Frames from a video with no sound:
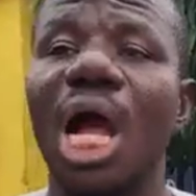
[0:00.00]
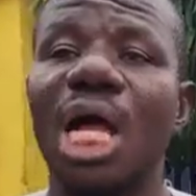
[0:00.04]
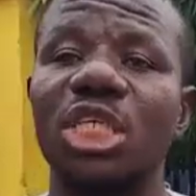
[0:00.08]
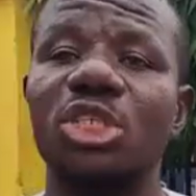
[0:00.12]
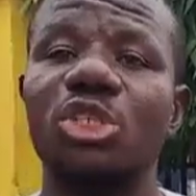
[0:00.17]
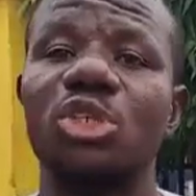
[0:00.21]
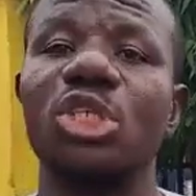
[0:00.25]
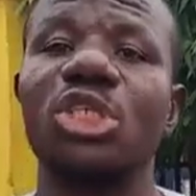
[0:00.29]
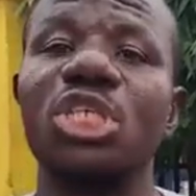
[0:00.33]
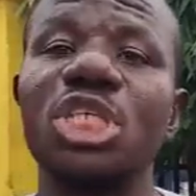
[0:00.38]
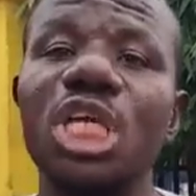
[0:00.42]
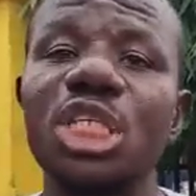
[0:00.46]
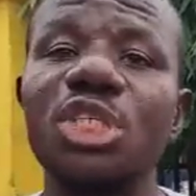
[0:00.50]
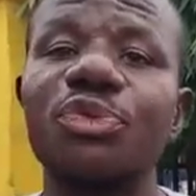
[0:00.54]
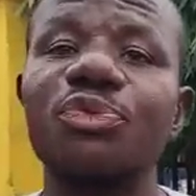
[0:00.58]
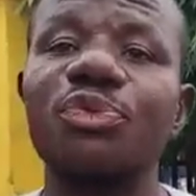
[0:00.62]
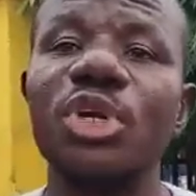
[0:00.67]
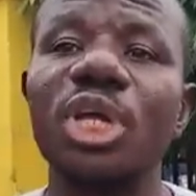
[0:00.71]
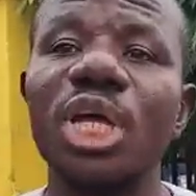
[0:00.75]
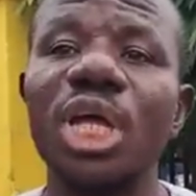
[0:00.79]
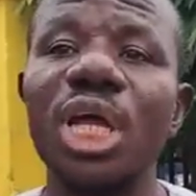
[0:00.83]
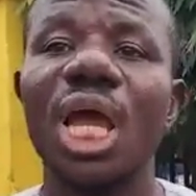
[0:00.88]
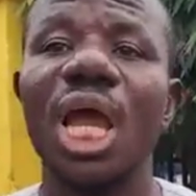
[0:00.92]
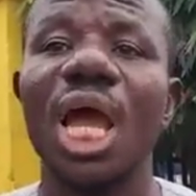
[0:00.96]
has
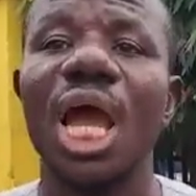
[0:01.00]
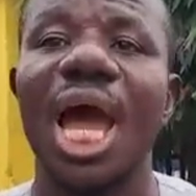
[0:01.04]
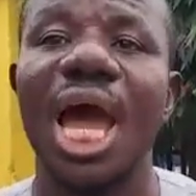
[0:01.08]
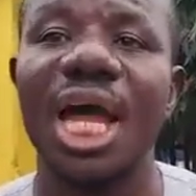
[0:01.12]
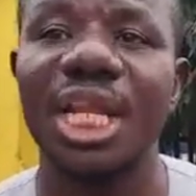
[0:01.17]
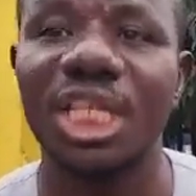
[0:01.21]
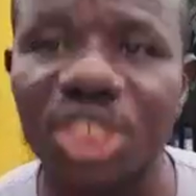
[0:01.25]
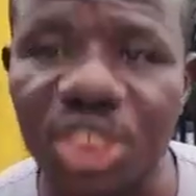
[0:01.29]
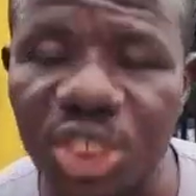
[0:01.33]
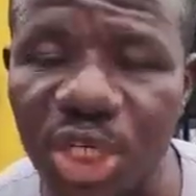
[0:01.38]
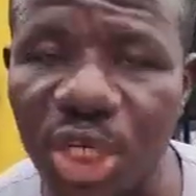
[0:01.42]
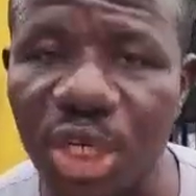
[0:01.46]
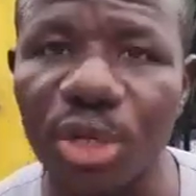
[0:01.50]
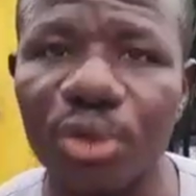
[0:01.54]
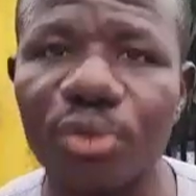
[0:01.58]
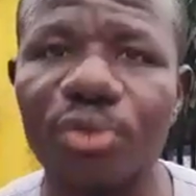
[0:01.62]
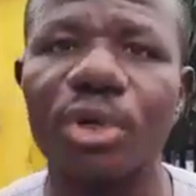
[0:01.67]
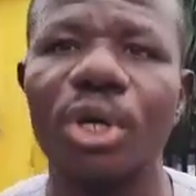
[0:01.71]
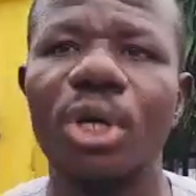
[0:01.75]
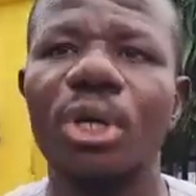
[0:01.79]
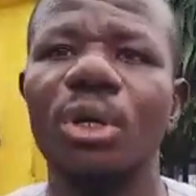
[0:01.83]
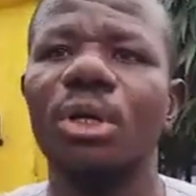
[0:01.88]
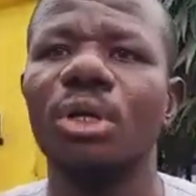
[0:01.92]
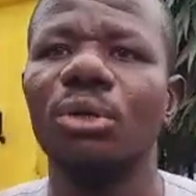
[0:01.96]
successfully achieved
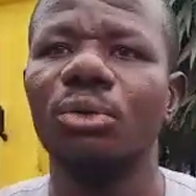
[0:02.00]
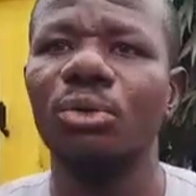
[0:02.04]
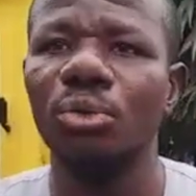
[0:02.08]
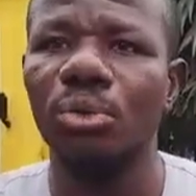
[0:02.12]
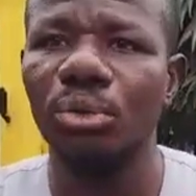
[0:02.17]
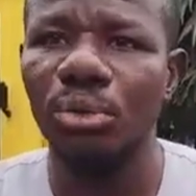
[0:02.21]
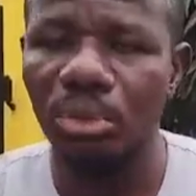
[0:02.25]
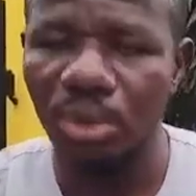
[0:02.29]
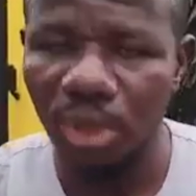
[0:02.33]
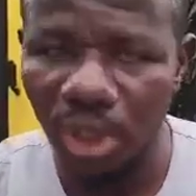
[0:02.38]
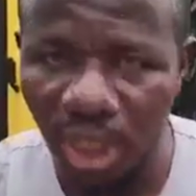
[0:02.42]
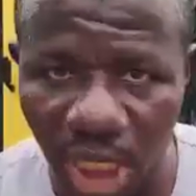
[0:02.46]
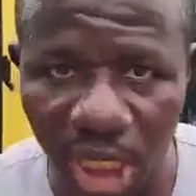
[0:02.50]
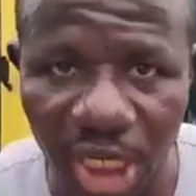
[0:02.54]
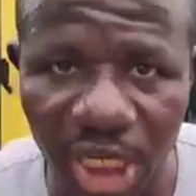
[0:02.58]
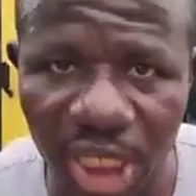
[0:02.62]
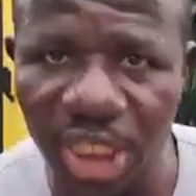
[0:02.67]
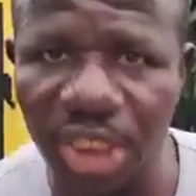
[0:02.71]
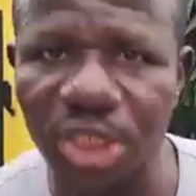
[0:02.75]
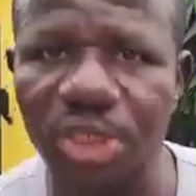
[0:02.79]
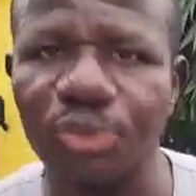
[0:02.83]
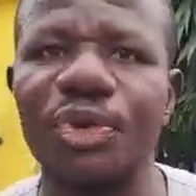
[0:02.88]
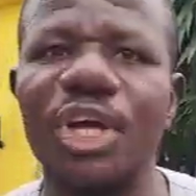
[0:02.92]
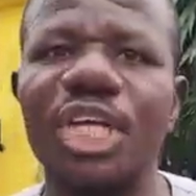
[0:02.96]
in
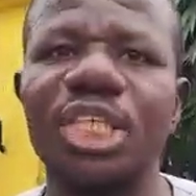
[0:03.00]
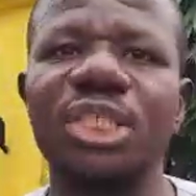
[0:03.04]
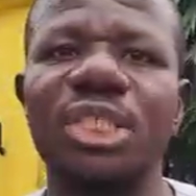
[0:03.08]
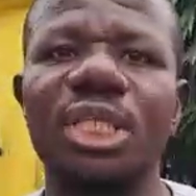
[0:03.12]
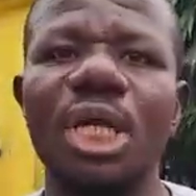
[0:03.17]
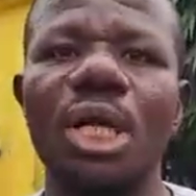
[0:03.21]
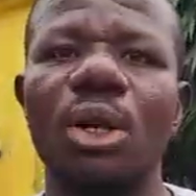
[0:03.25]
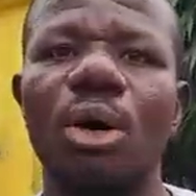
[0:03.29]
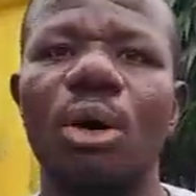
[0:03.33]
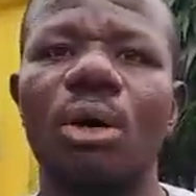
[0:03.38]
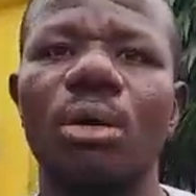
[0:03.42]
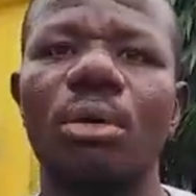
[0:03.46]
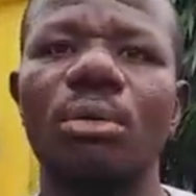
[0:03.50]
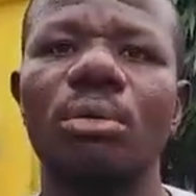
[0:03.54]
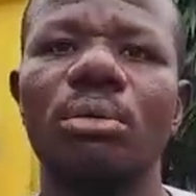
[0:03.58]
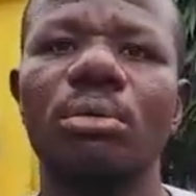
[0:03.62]
his first tenure.